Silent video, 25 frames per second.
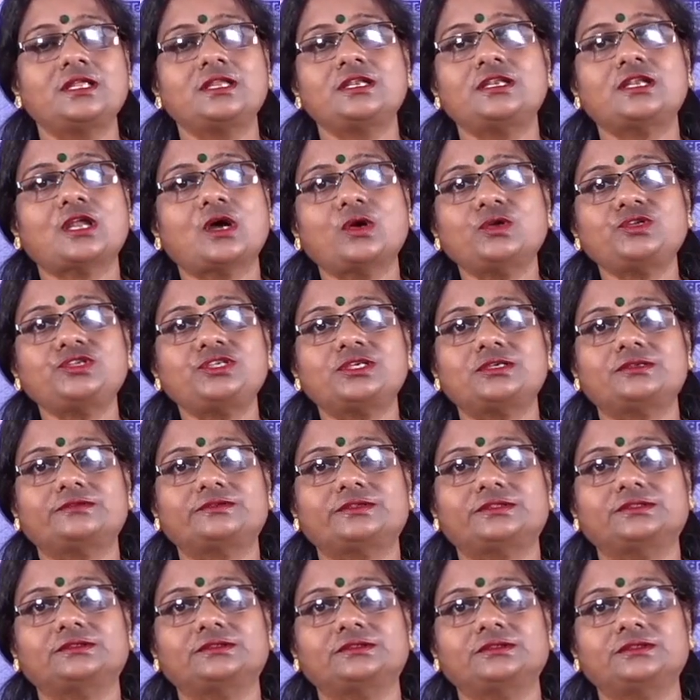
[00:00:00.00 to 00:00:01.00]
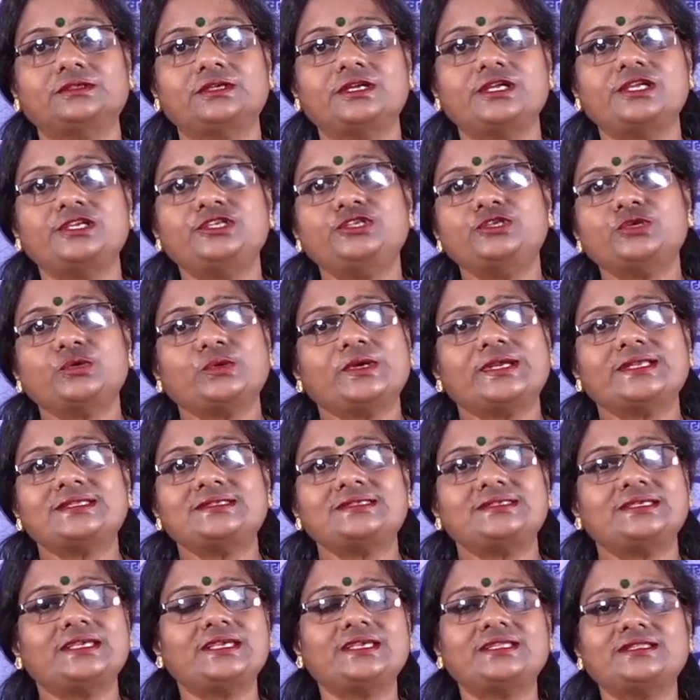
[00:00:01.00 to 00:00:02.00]
Now children, you can
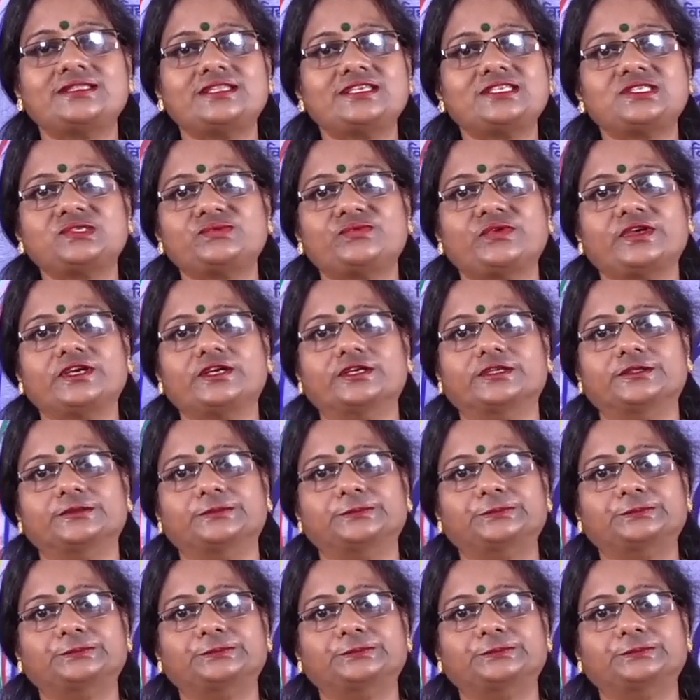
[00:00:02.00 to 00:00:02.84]
see in this figure